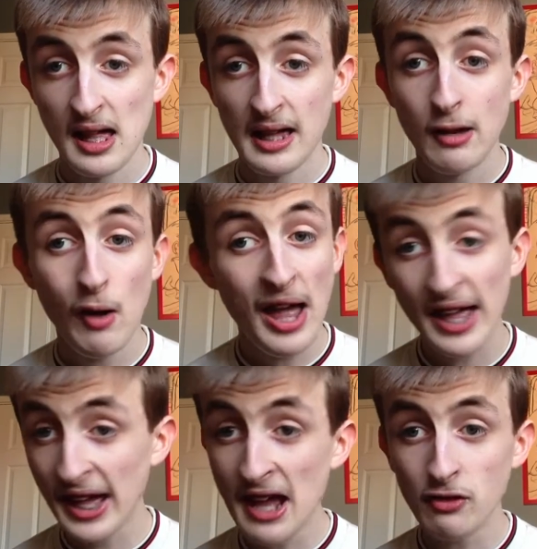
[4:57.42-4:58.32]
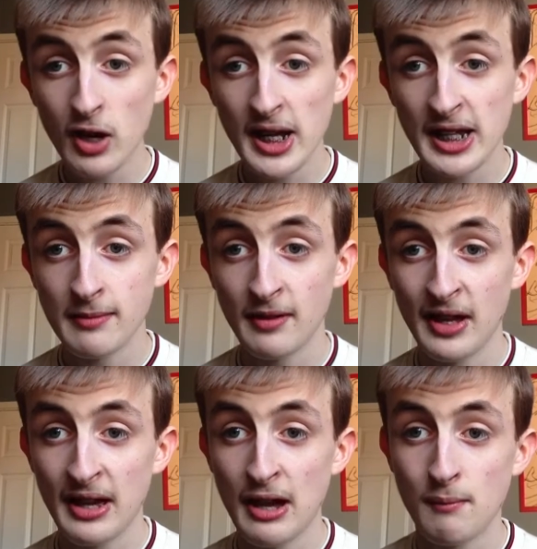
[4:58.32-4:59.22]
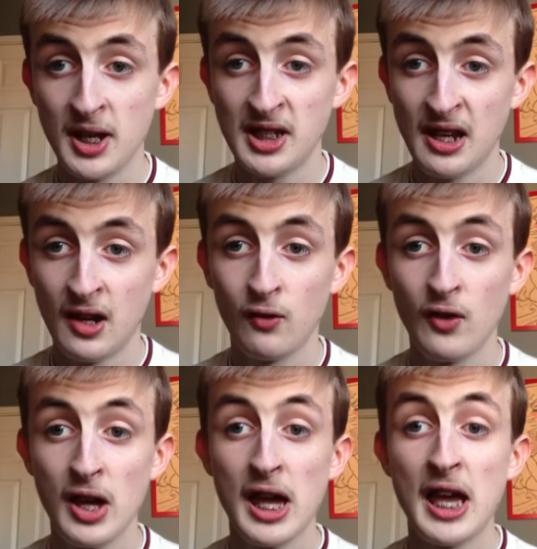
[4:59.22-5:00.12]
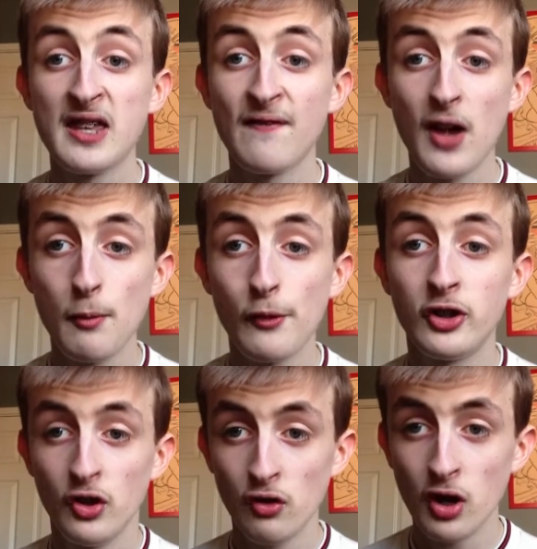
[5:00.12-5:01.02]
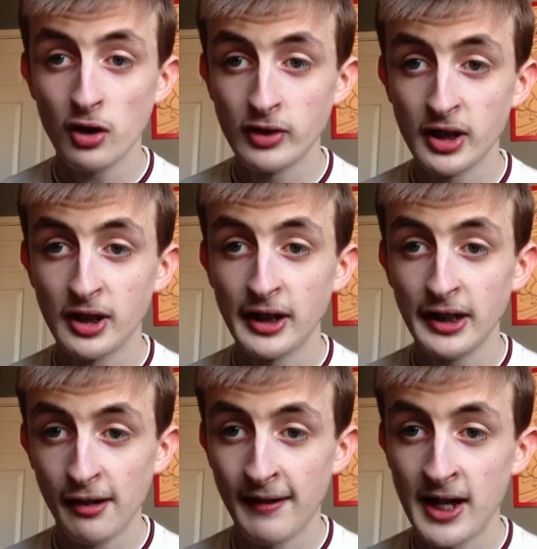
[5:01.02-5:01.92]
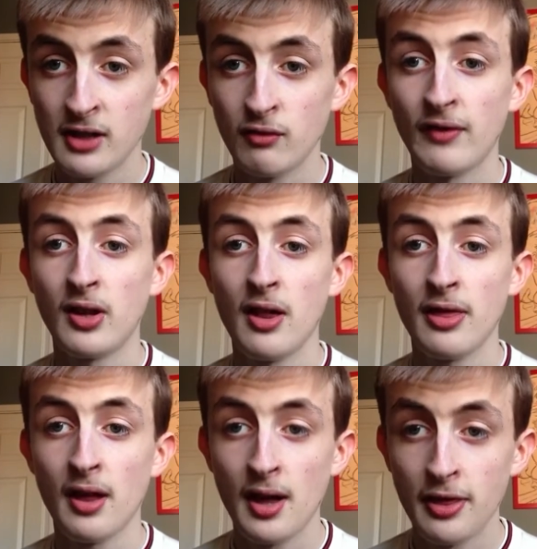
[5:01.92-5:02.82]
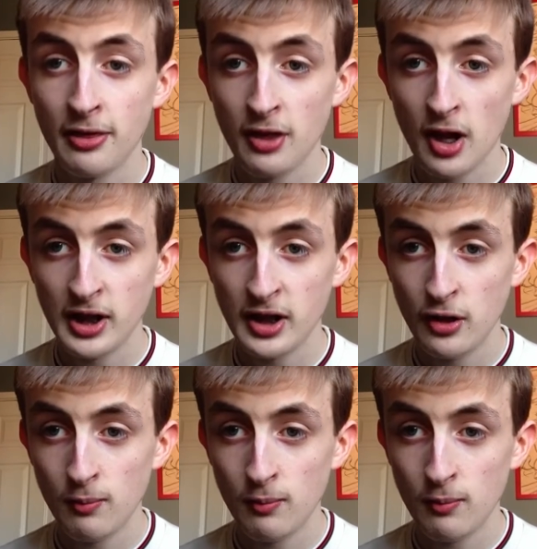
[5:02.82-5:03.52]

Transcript: Now I can try this out myself. It's available in 2 countries in the US, with another 32